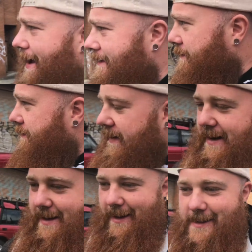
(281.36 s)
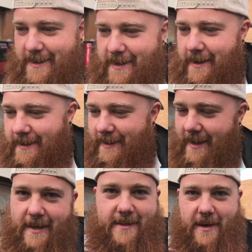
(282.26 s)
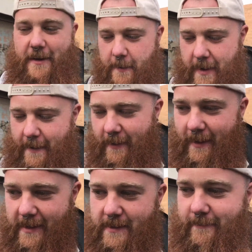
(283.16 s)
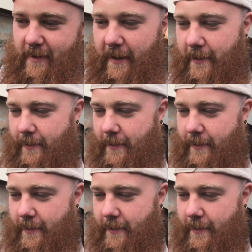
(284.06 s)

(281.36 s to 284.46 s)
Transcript: a far easier night last night than we had the last, like,